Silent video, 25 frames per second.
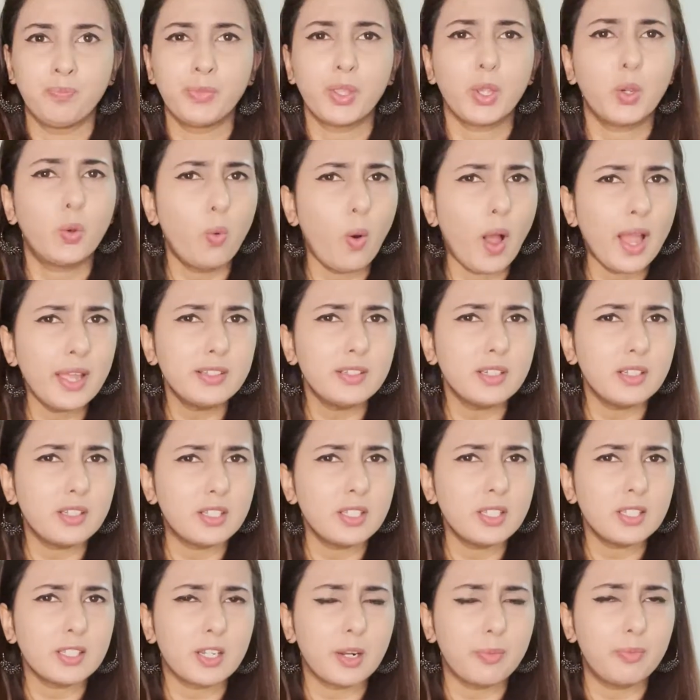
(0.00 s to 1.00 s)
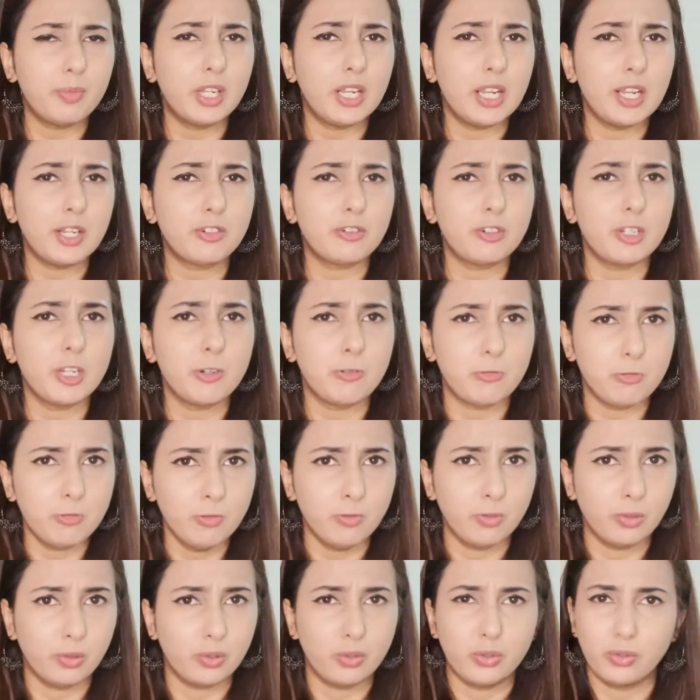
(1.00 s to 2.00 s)
Quite a discriminatory
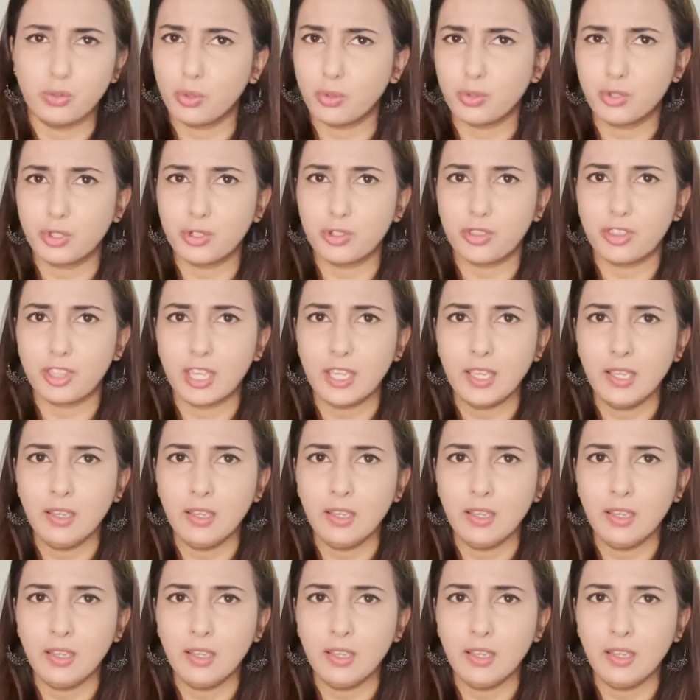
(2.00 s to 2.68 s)
rule, don't you think?